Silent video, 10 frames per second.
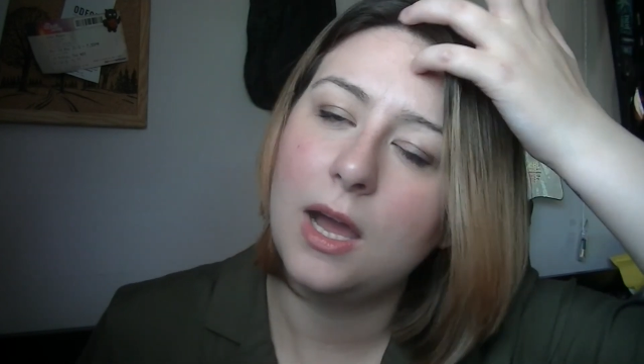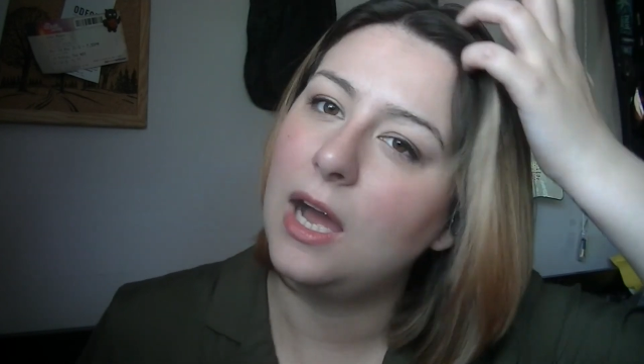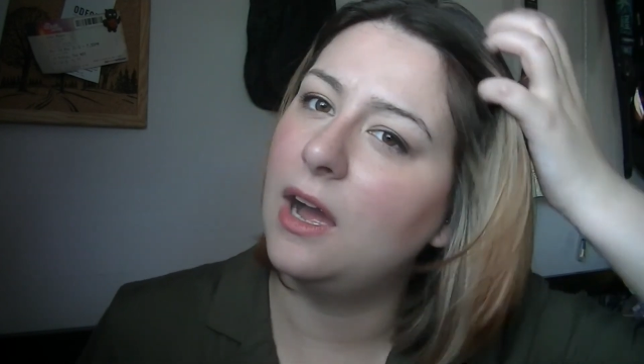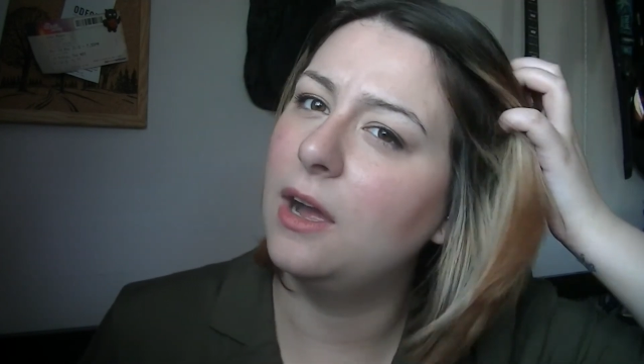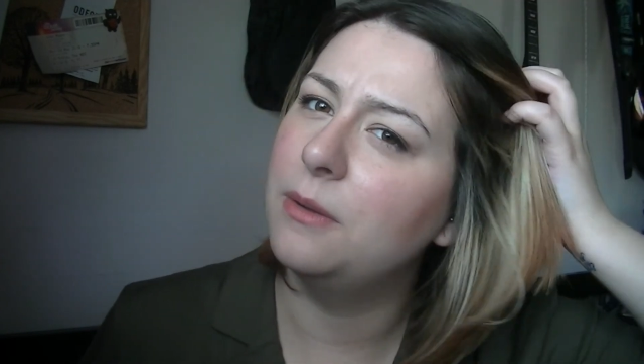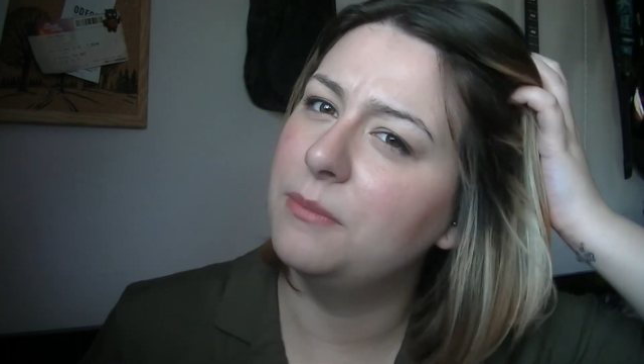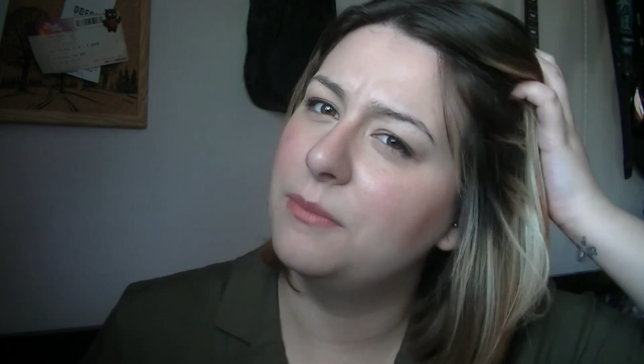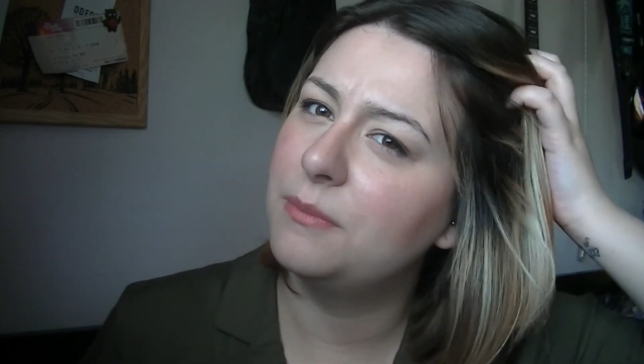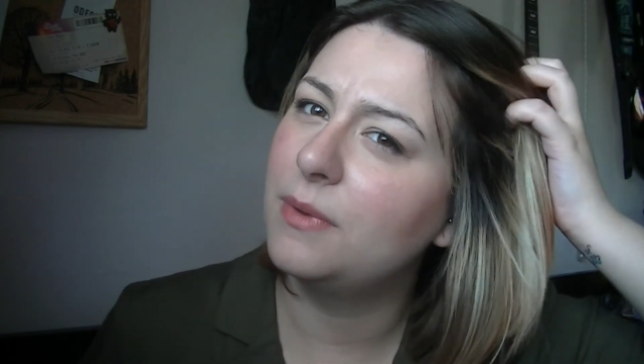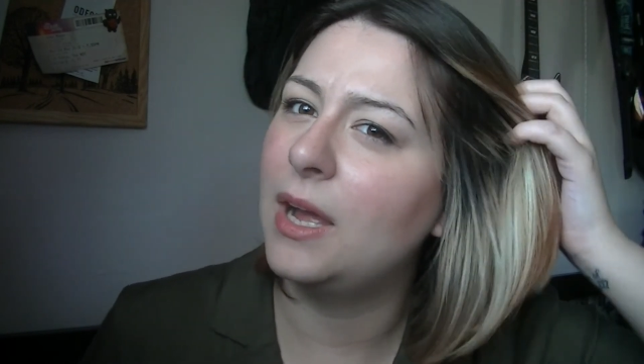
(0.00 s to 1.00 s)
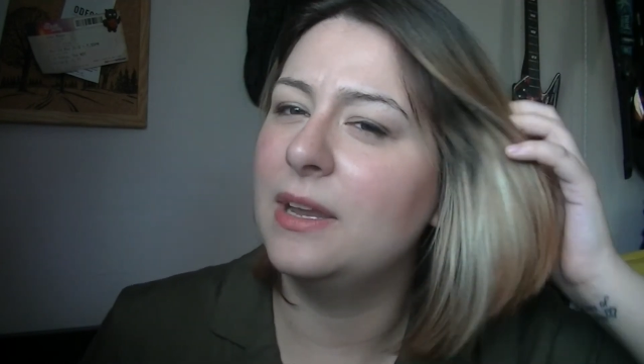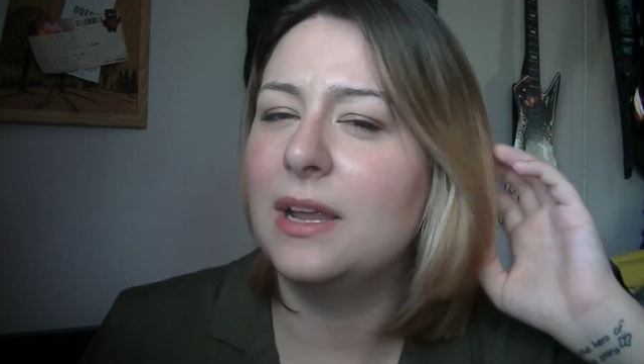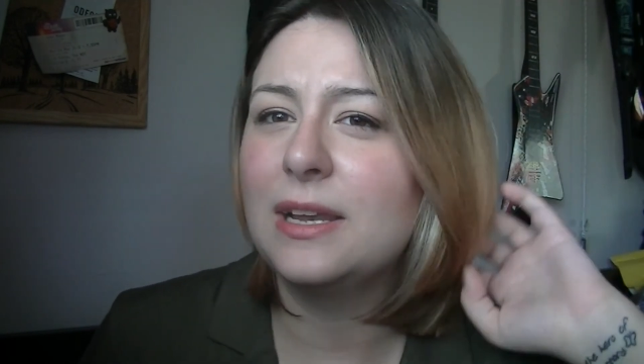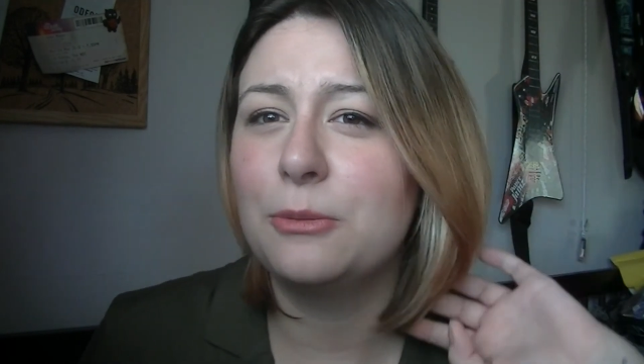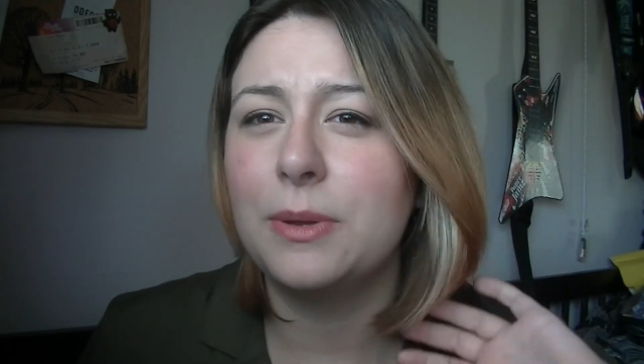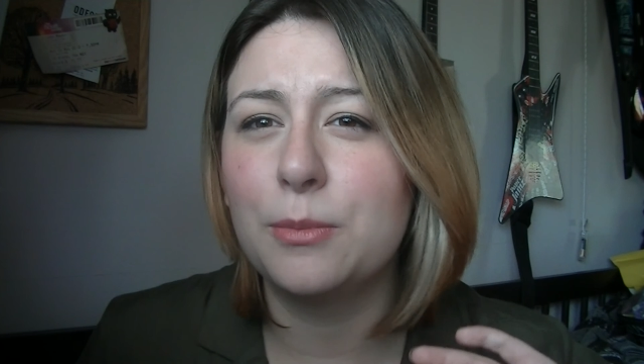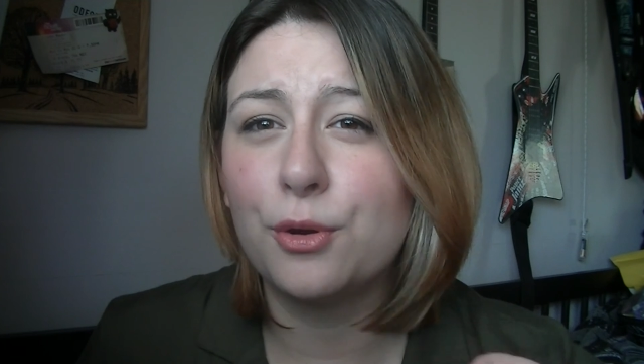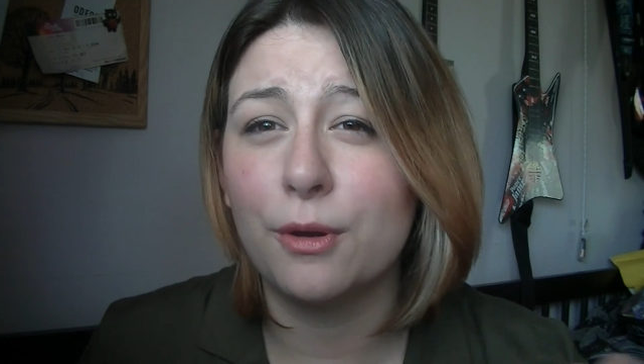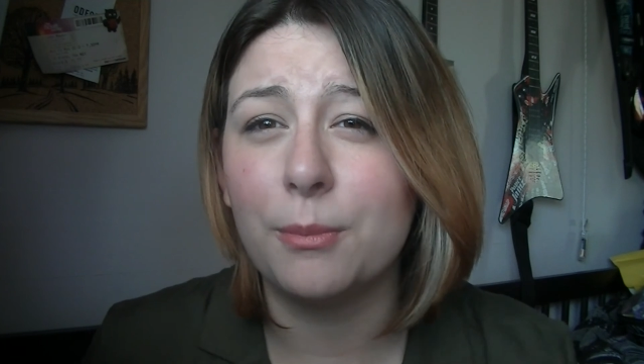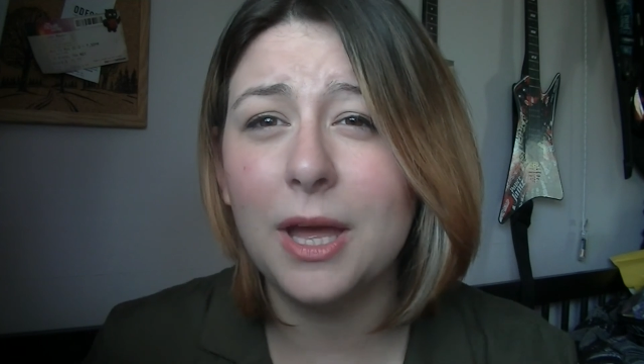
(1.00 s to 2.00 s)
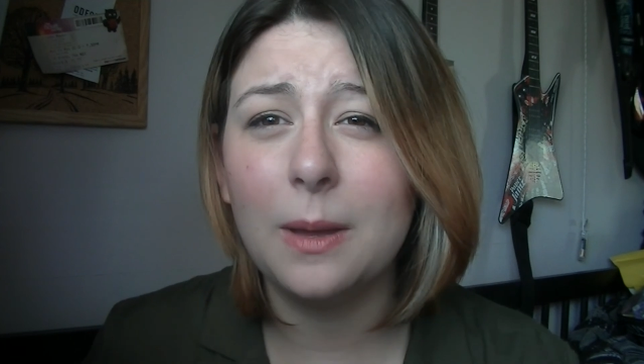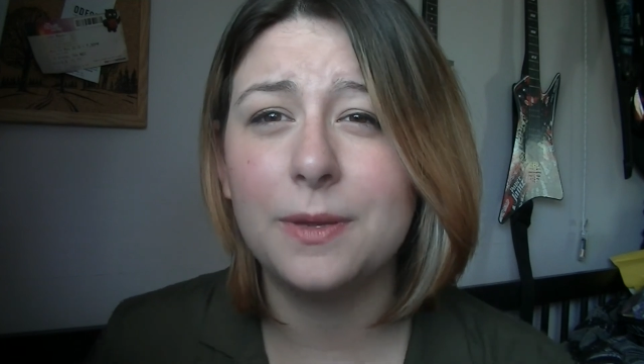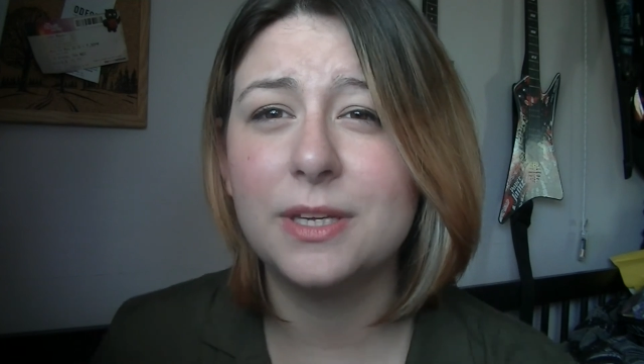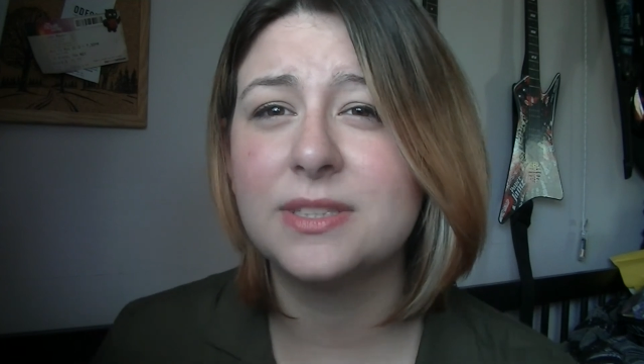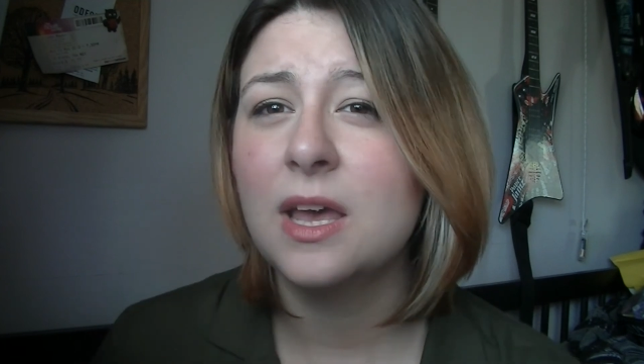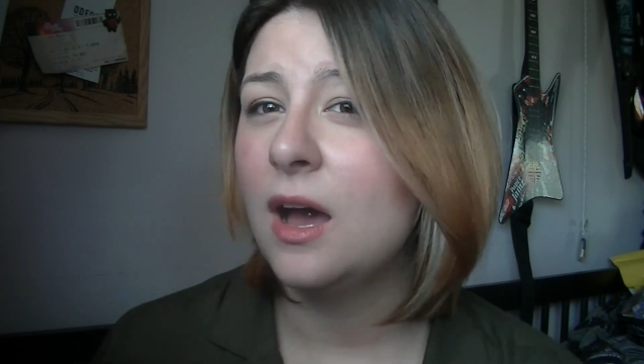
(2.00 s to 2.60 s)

and a little bit more on purpose,